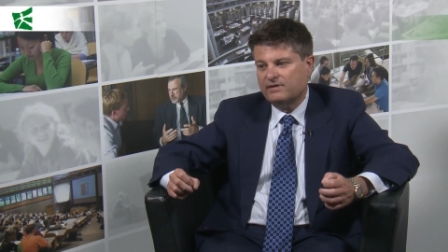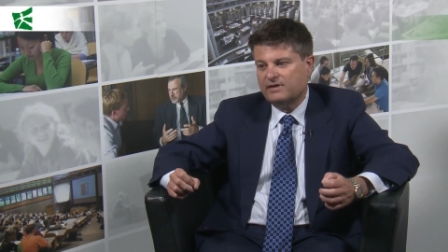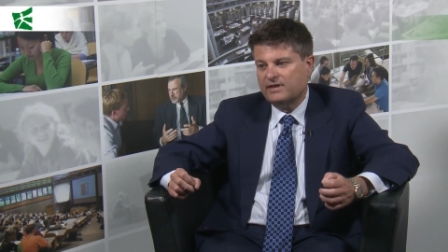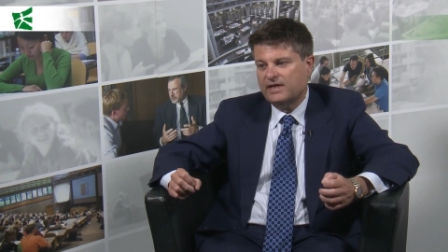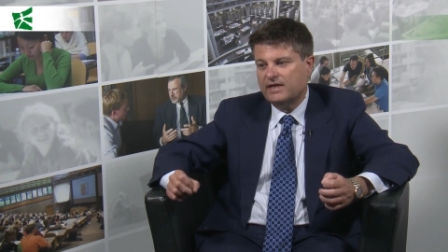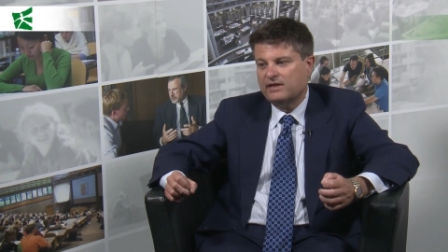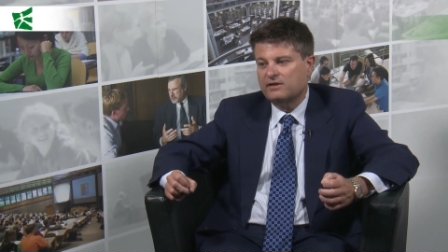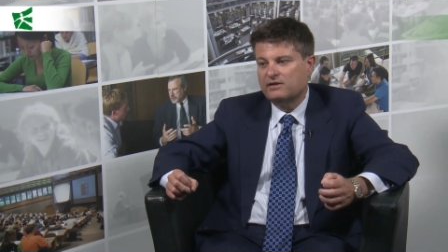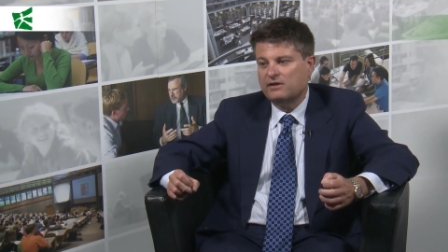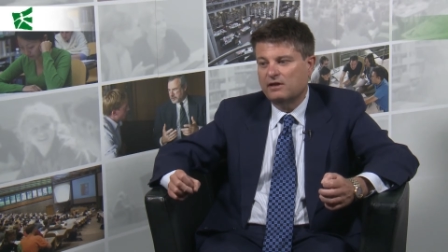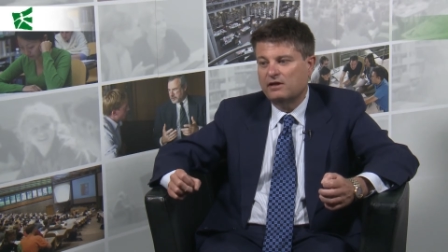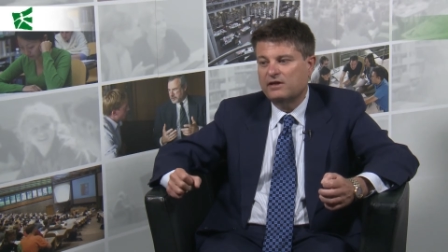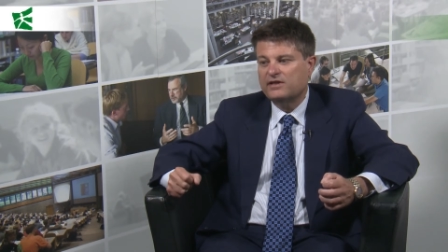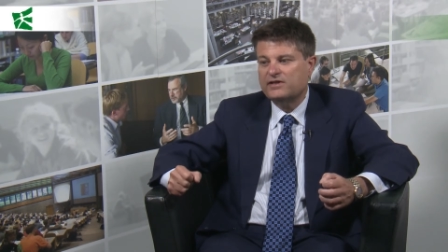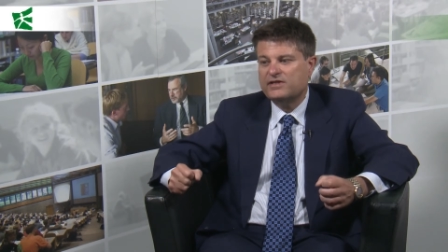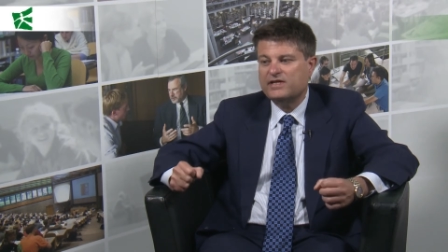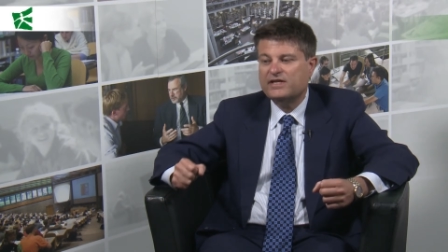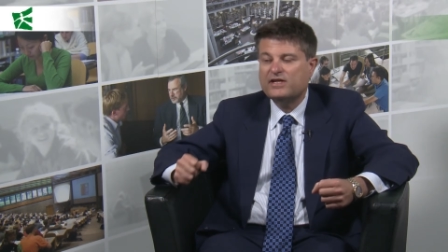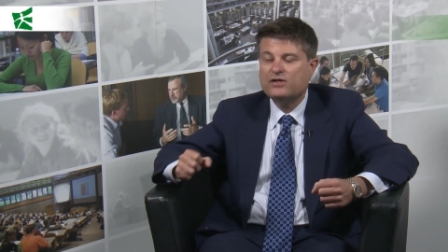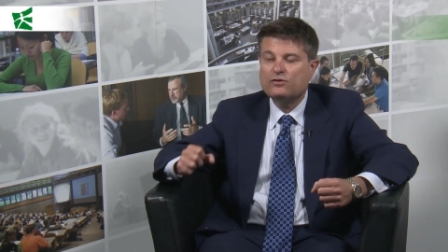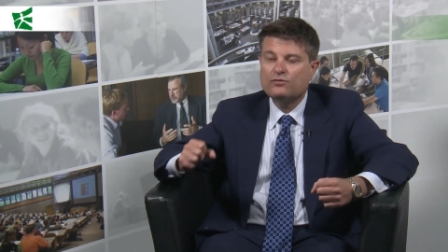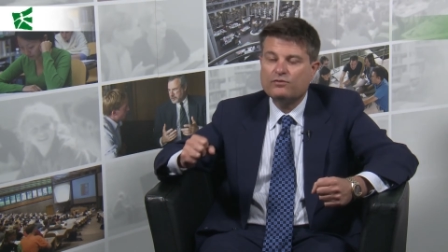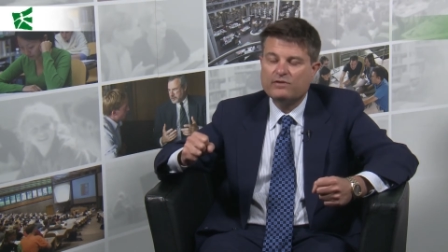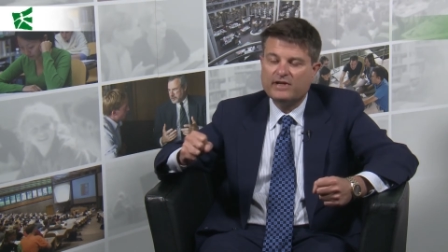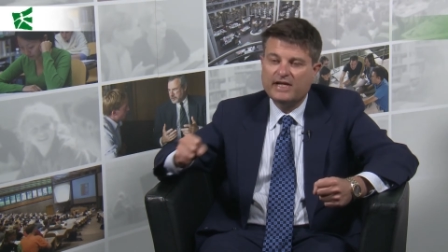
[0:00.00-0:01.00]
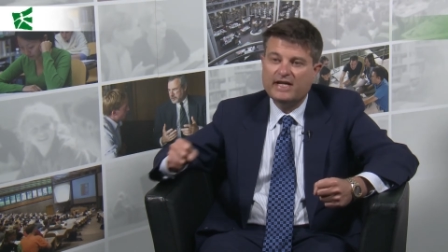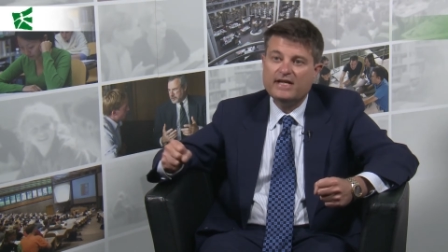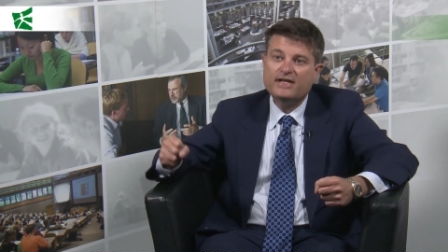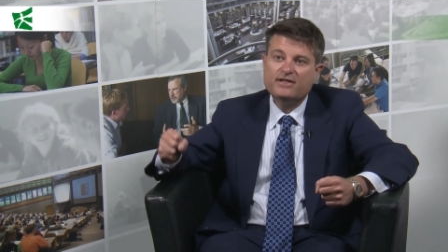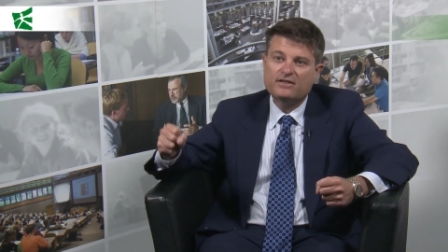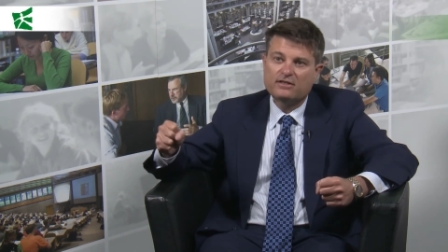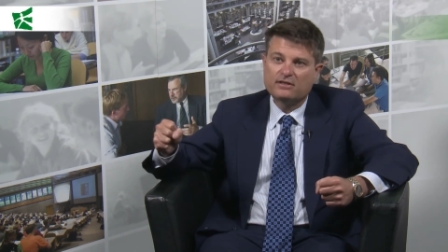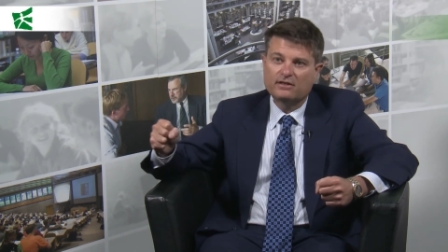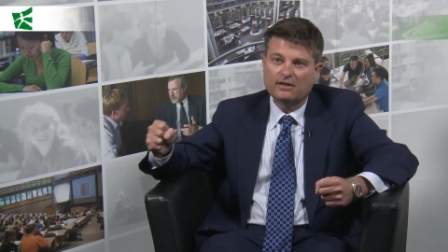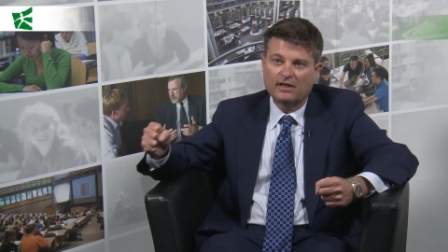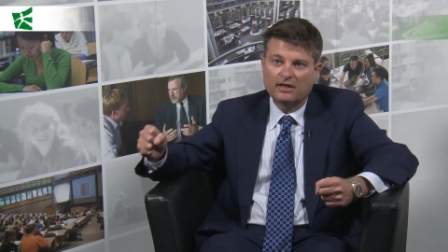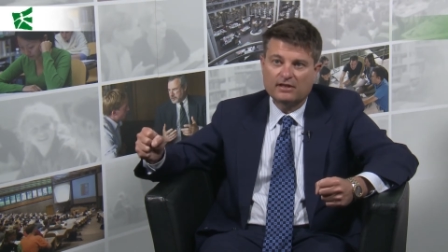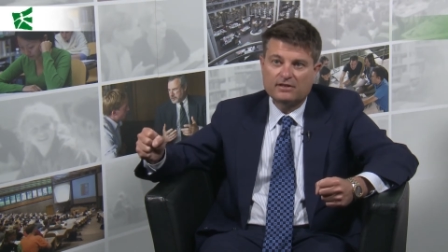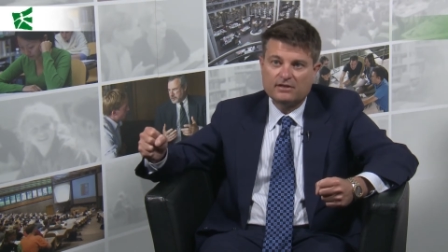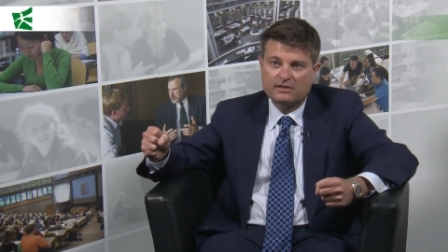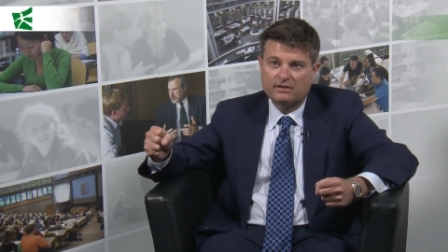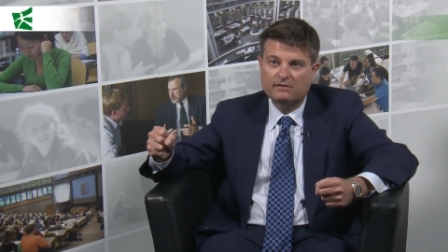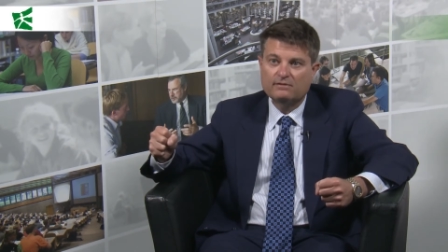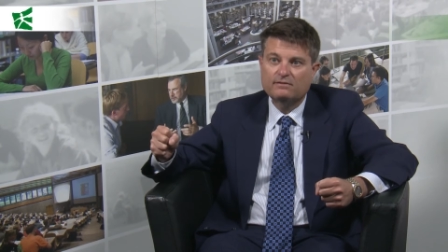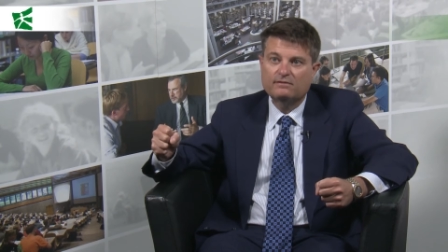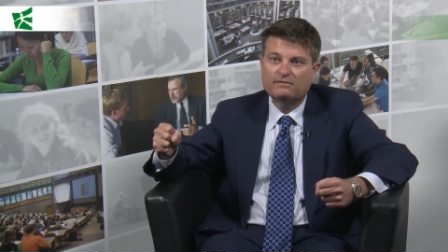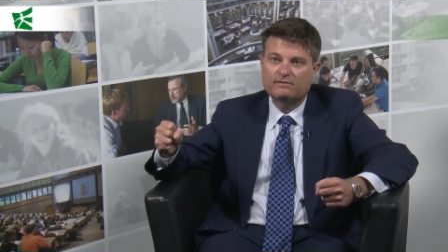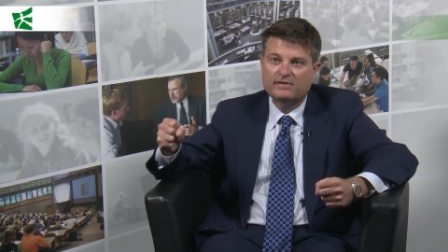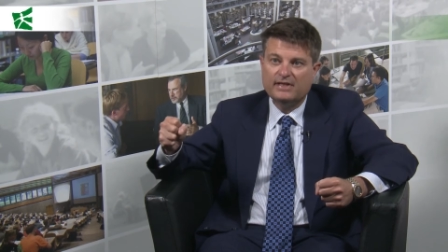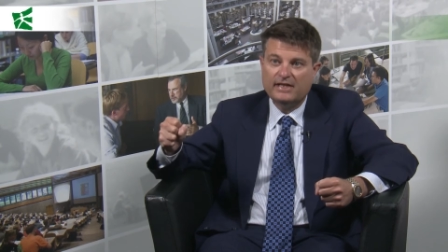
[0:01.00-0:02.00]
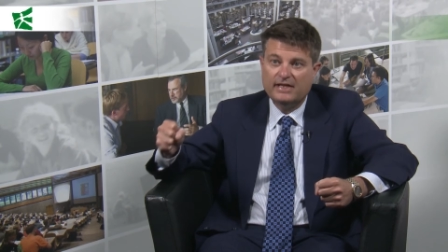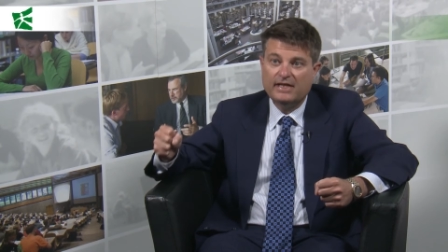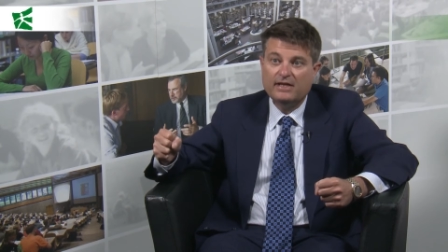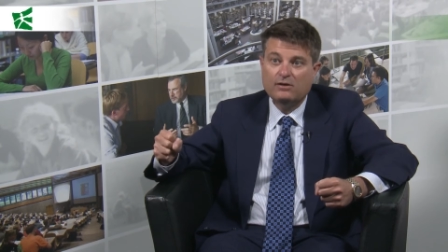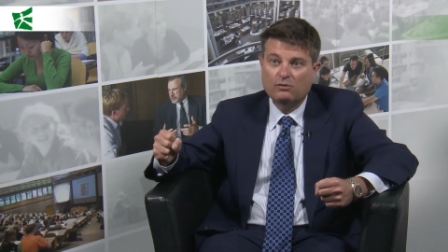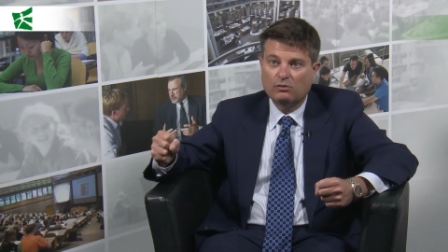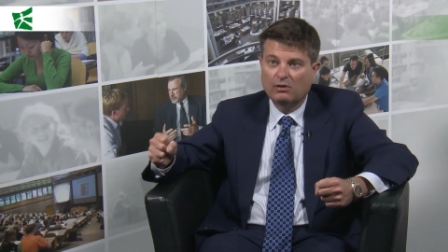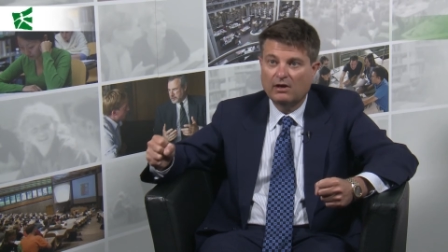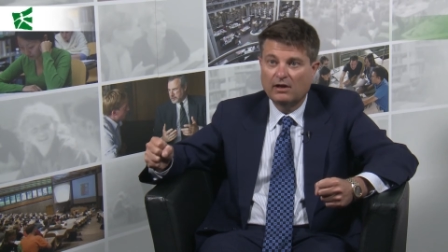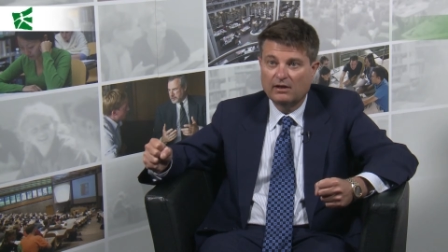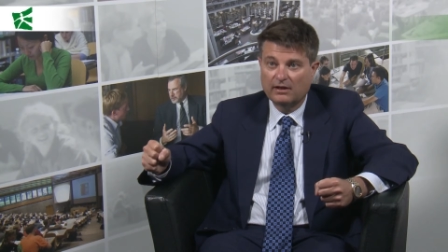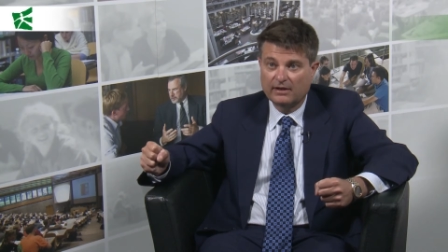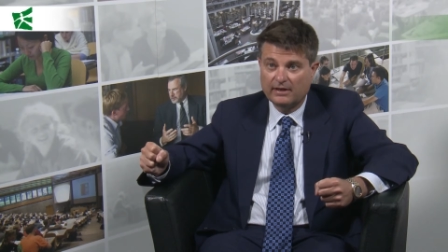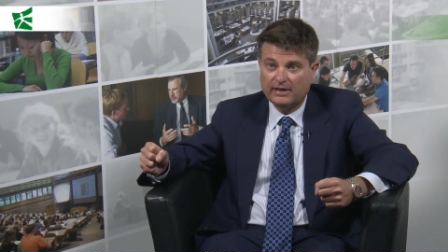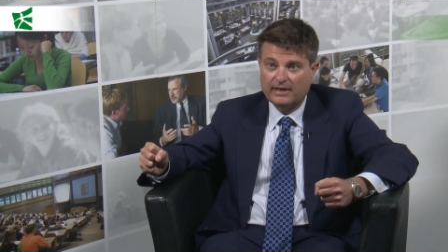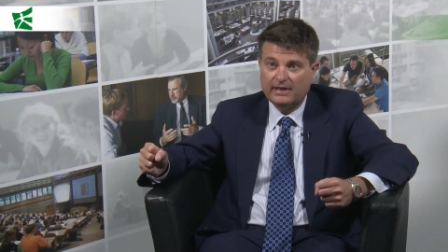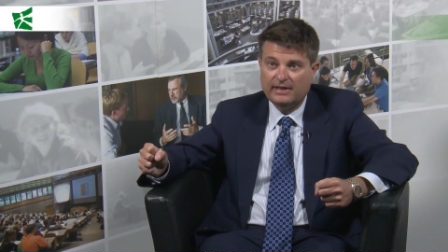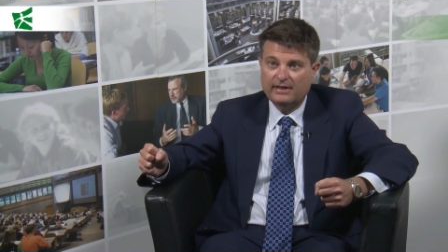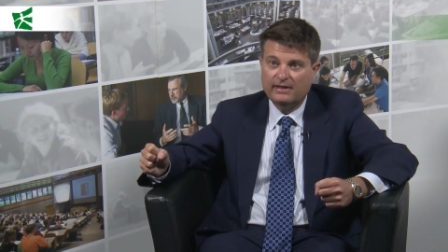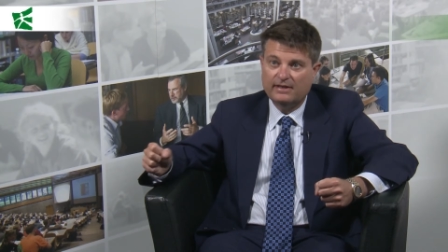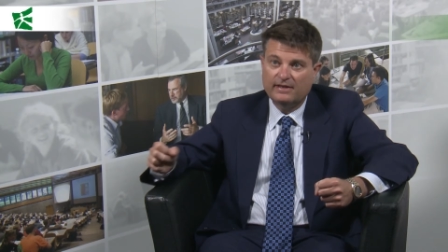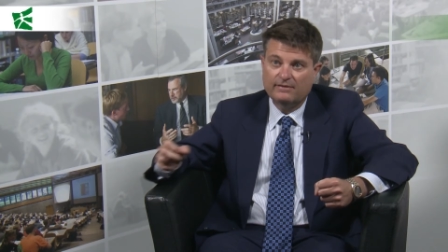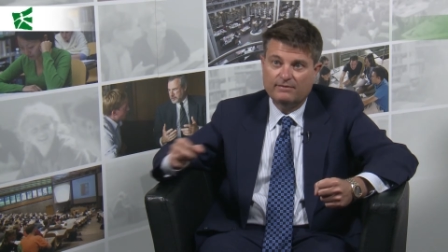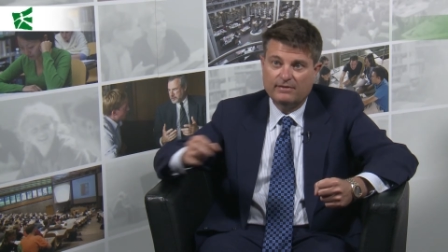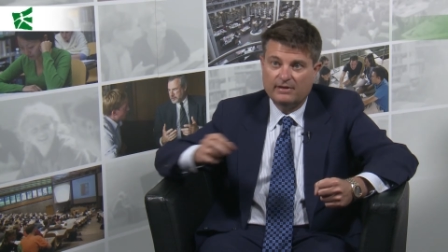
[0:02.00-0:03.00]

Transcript: technology creates lots of inequality,